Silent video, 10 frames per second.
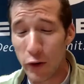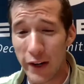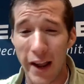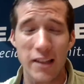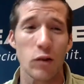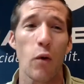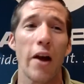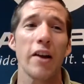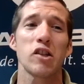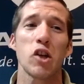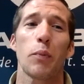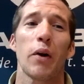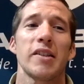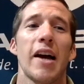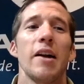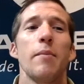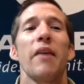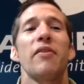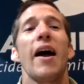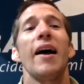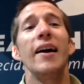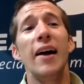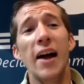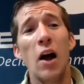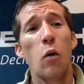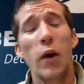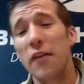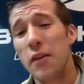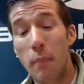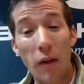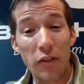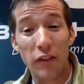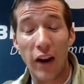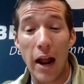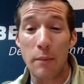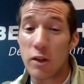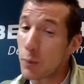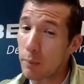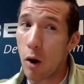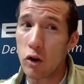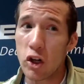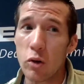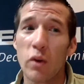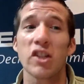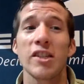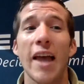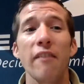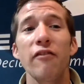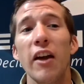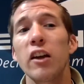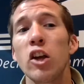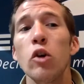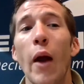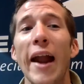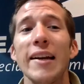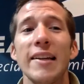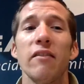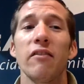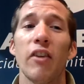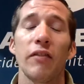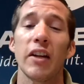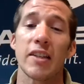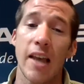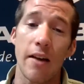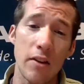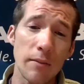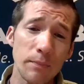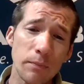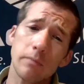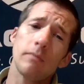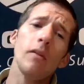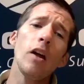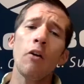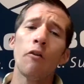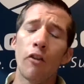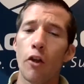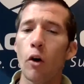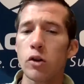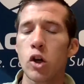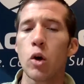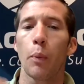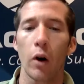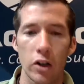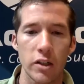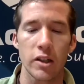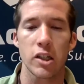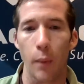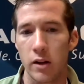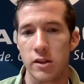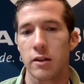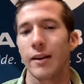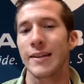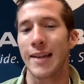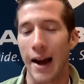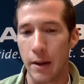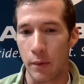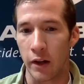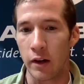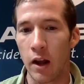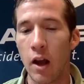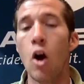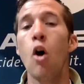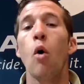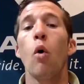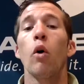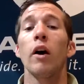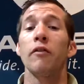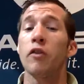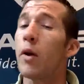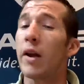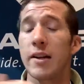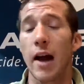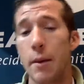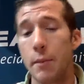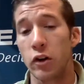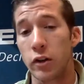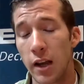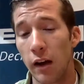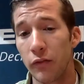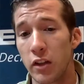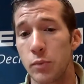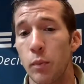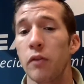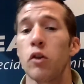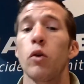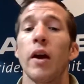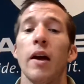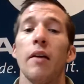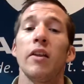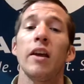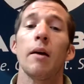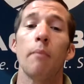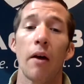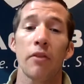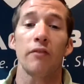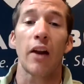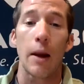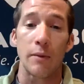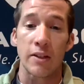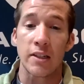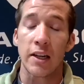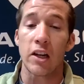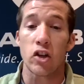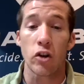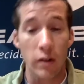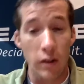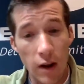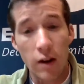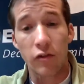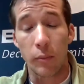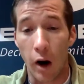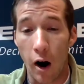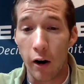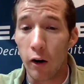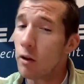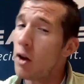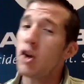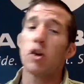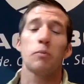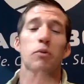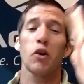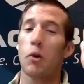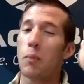days away, super excited about that. We got the Month of Diamonds promotion, which is FAQ 1857. For those who personally sponsor a diamond, or if you hit diamond yourself this month, you get the Month of Diamonds t-shirt from Carl. I'm sure you'll be